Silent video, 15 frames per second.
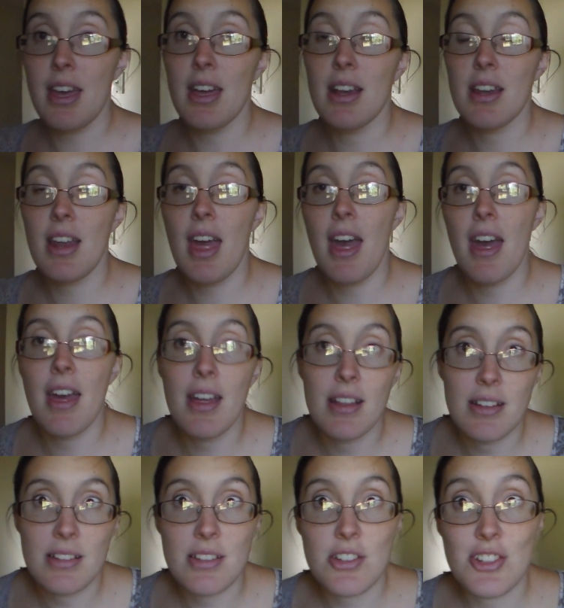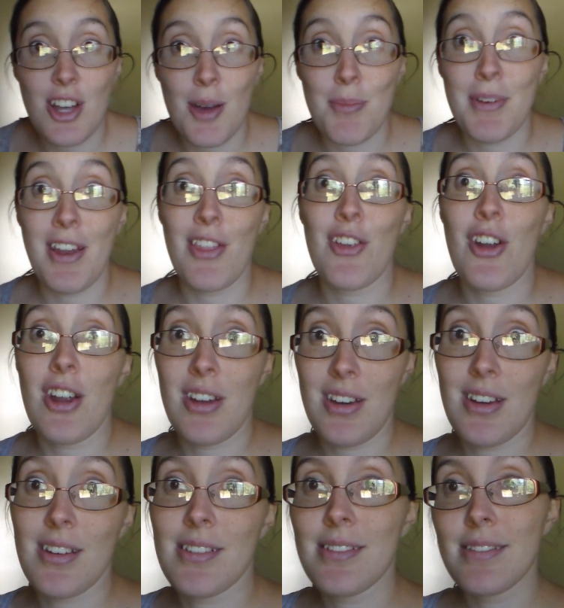again and chop another
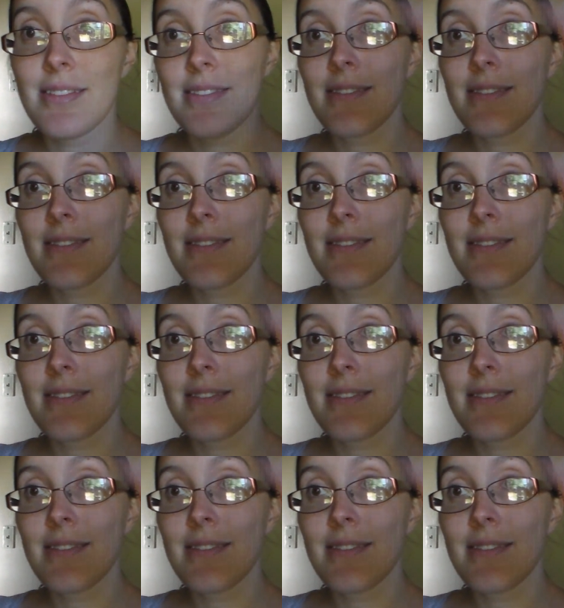onion.